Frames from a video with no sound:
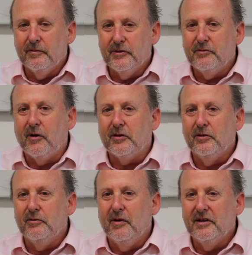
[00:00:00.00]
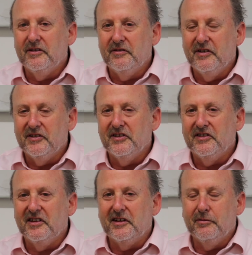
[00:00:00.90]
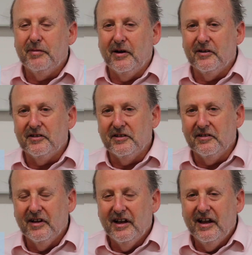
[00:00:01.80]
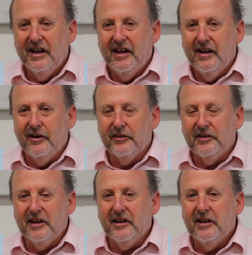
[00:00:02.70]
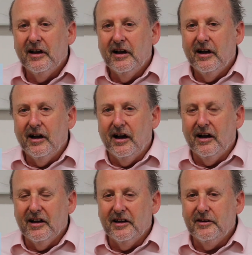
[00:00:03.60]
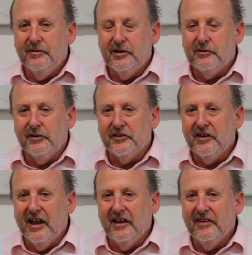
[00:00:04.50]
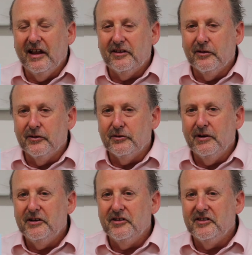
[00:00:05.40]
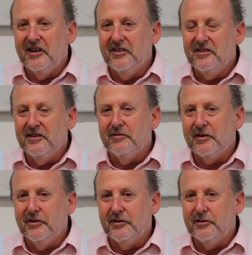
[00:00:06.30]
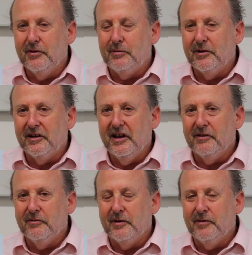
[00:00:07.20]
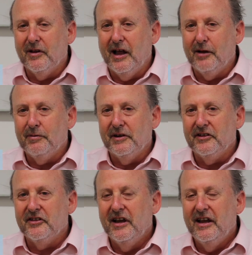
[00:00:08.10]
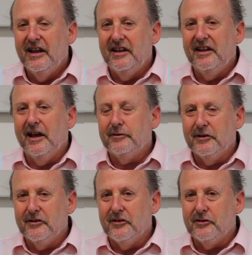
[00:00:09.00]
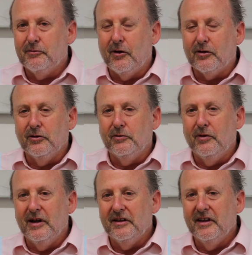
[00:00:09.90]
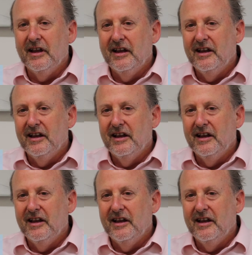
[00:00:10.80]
SMARCA1 deficiency compared to healthy individuals, and that those regions that are difficult to replicate, what will happen is, in the absence of SMARCA1,